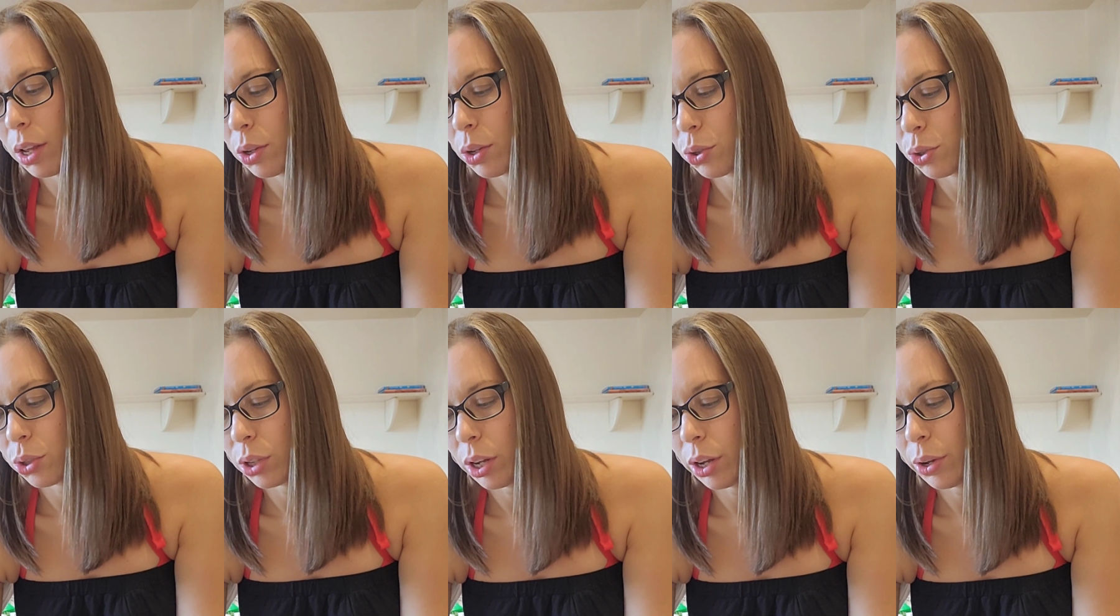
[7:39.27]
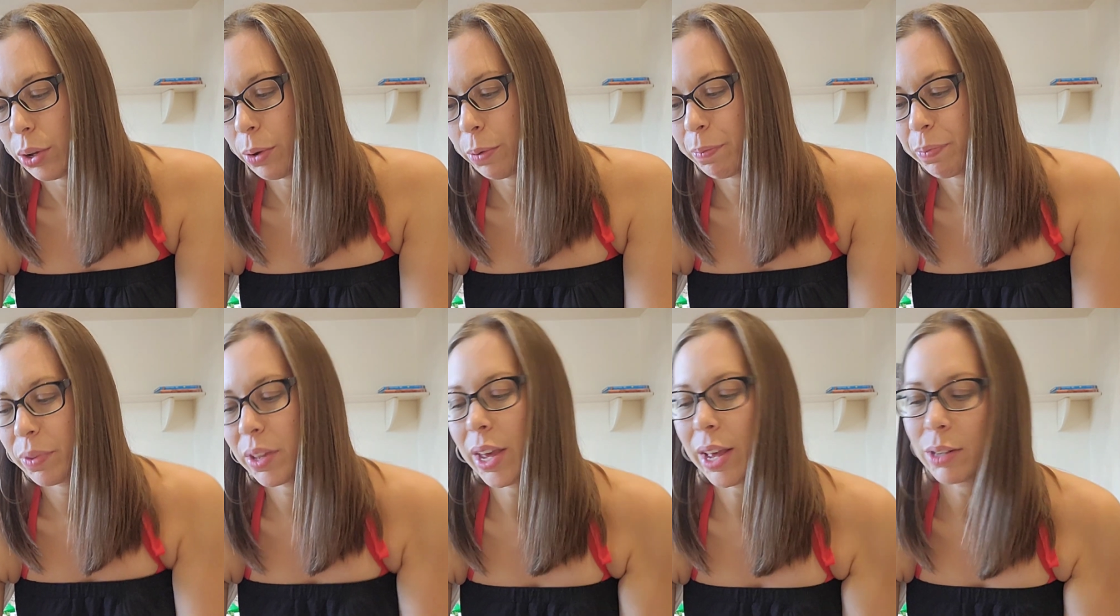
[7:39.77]
So,
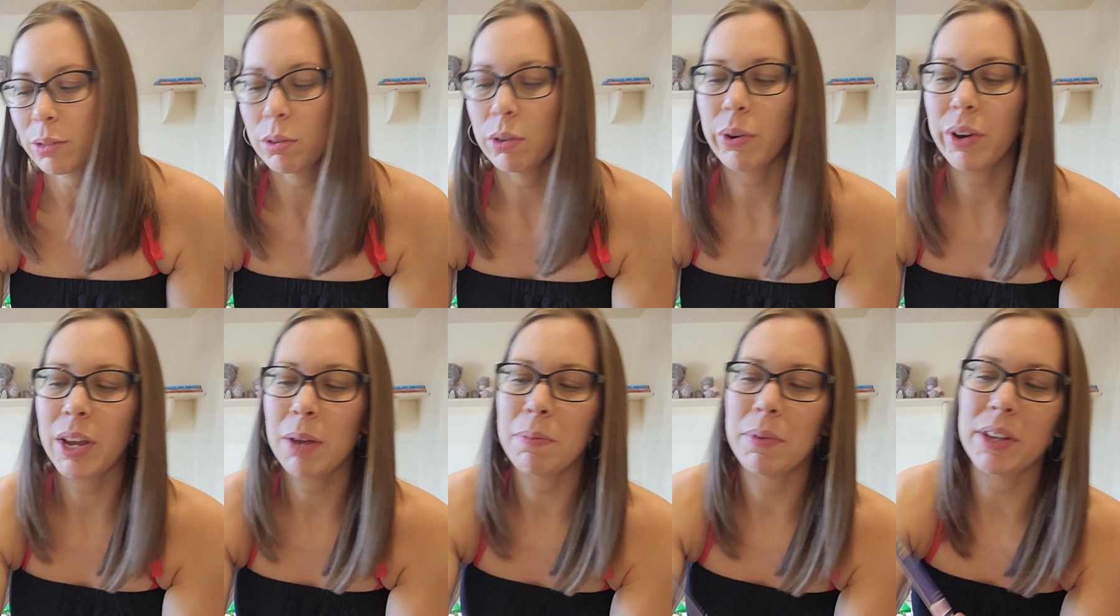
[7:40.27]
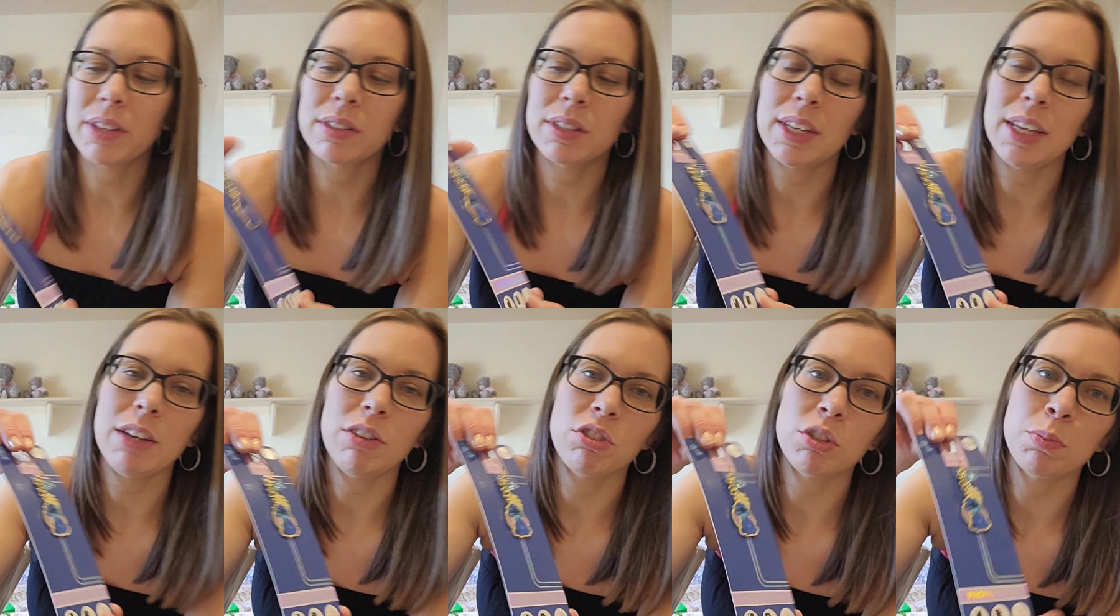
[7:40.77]
yeah, so I got him this, and
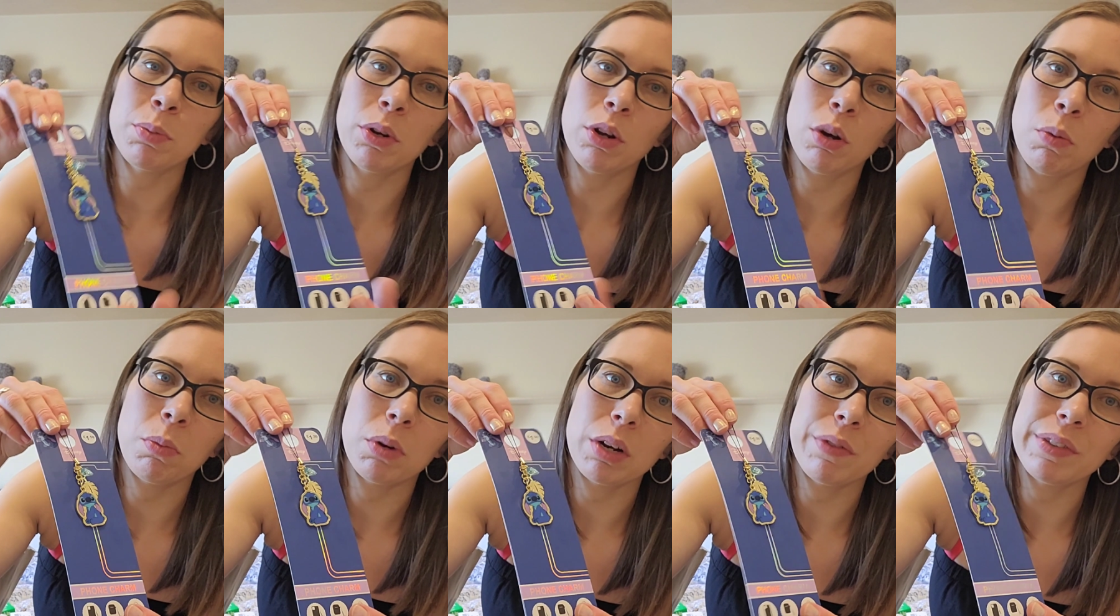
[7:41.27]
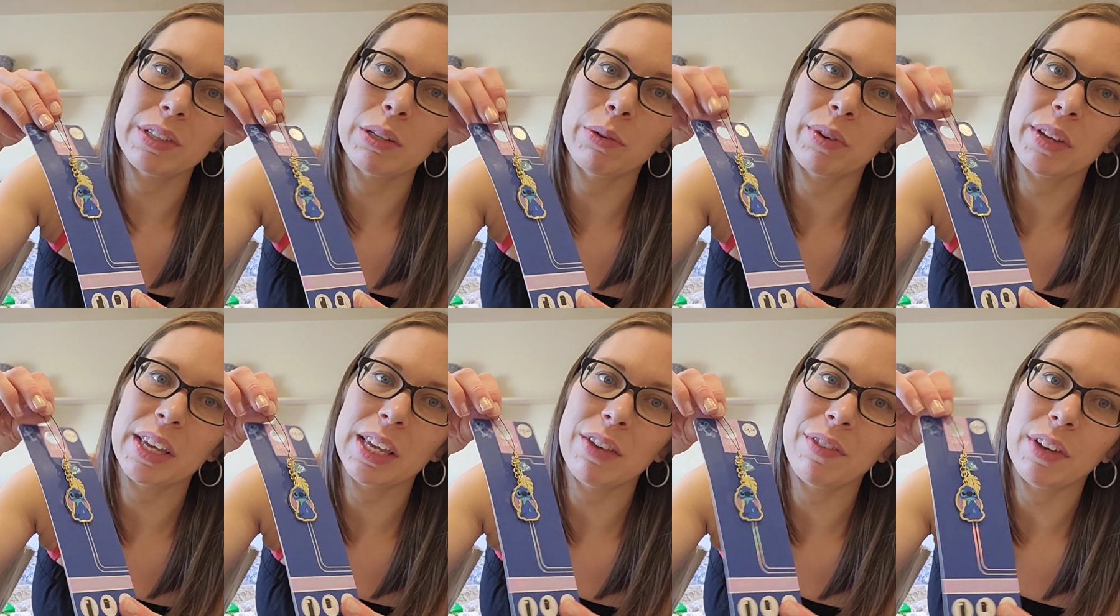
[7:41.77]
he can just put it on one of his little
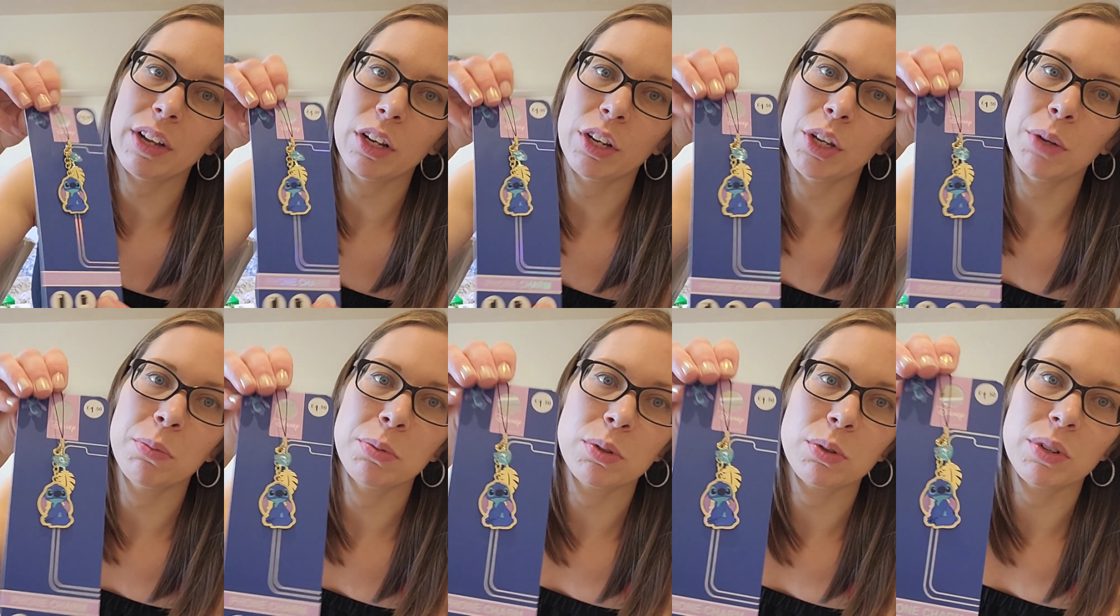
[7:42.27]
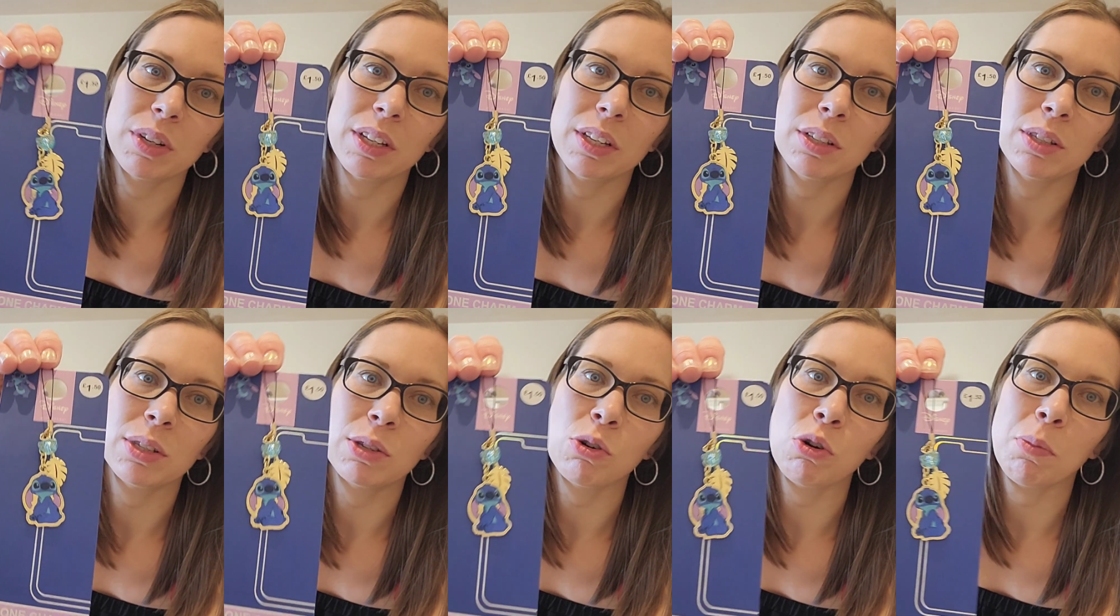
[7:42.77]
keyring loops on
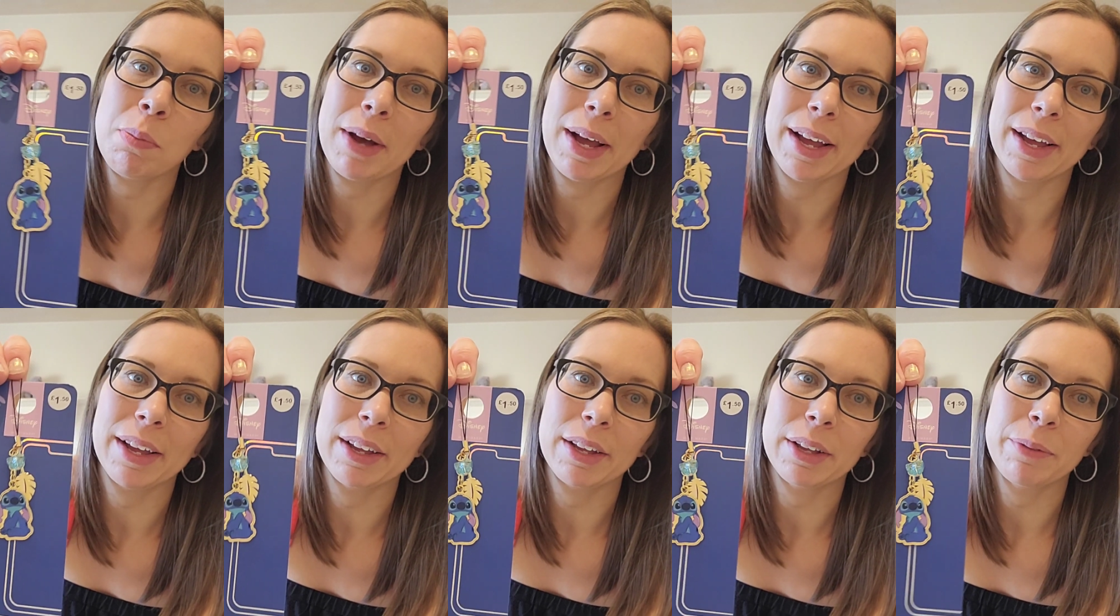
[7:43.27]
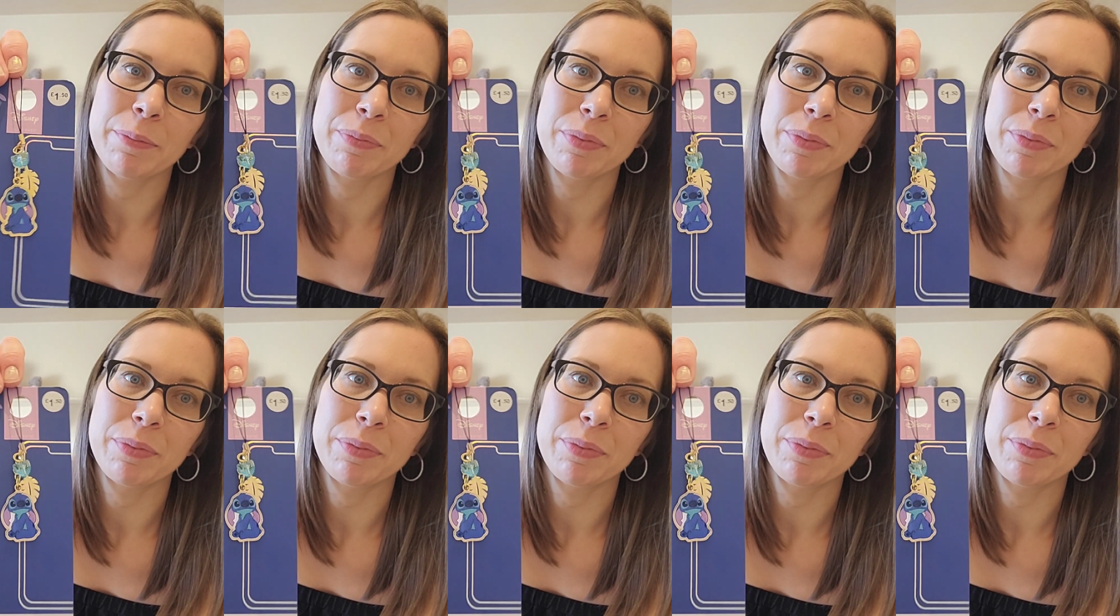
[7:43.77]
his school bag.